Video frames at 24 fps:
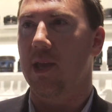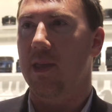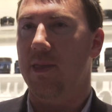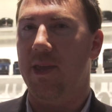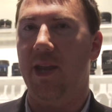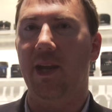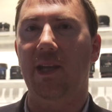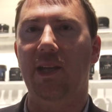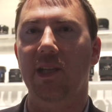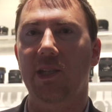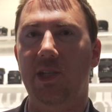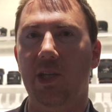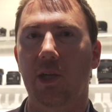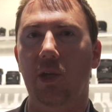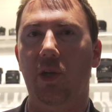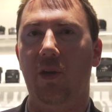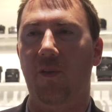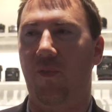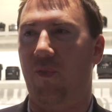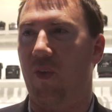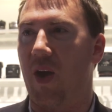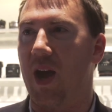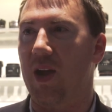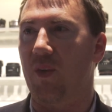that I can see a lot
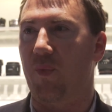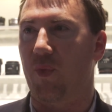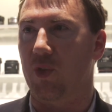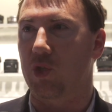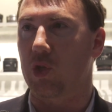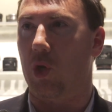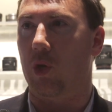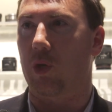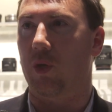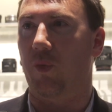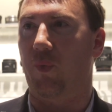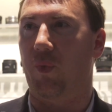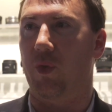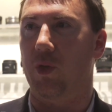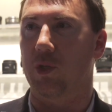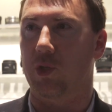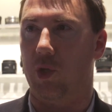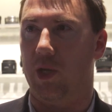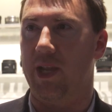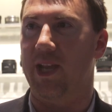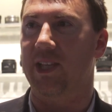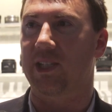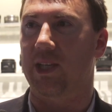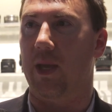of fine photographers
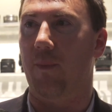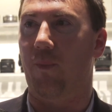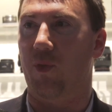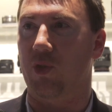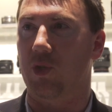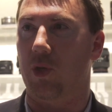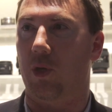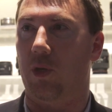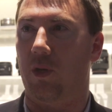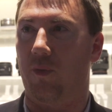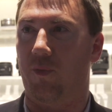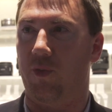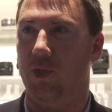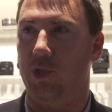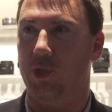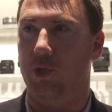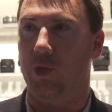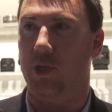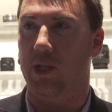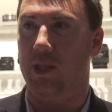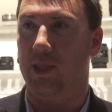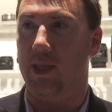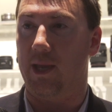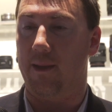or landscape photographers
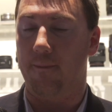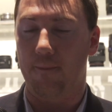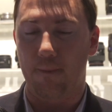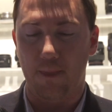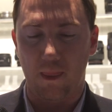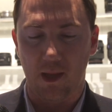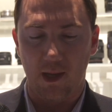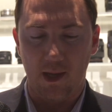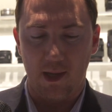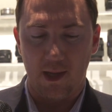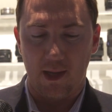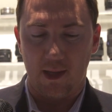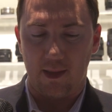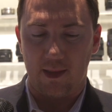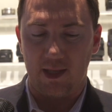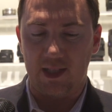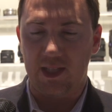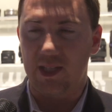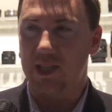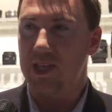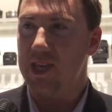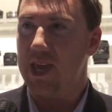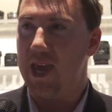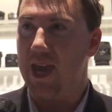shooting there.
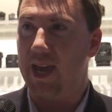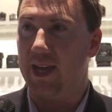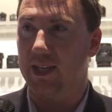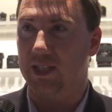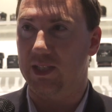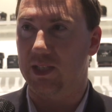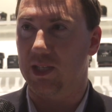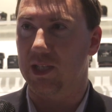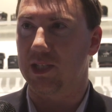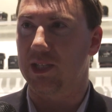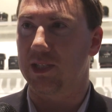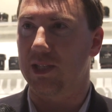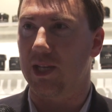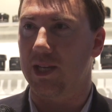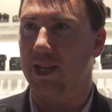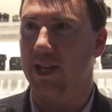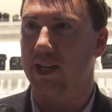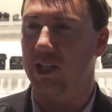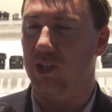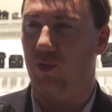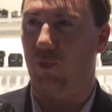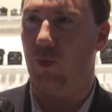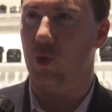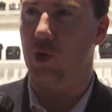This is the S, this is the latest